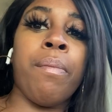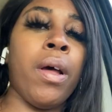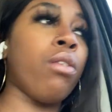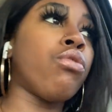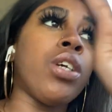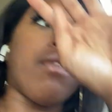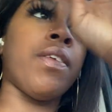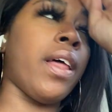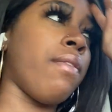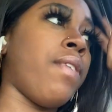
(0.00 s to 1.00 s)
not no
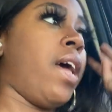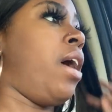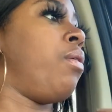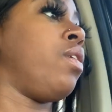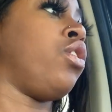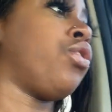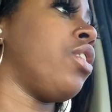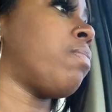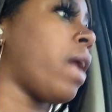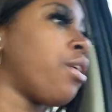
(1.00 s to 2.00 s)
Chick-fil-A vet out in these
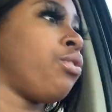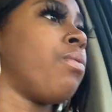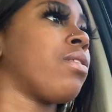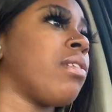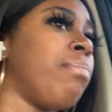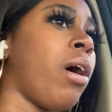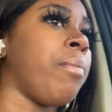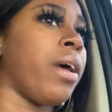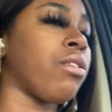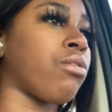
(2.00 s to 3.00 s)
streets, but I do want some
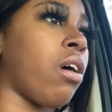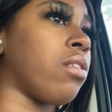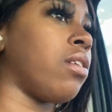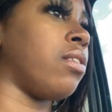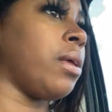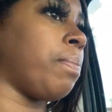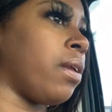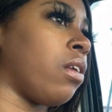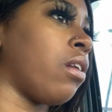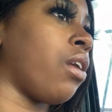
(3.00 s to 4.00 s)
bomb ass sauce to dip it
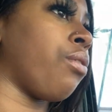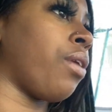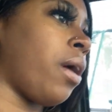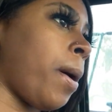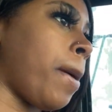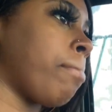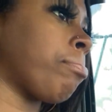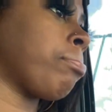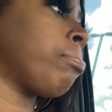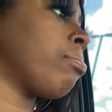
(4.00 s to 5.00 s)
in. I know that.
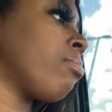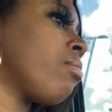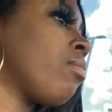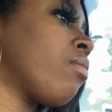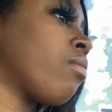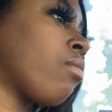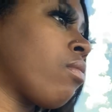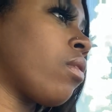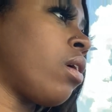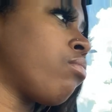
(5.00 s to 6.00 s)

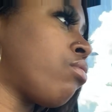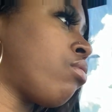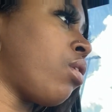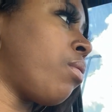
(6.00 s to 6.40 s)
I'm so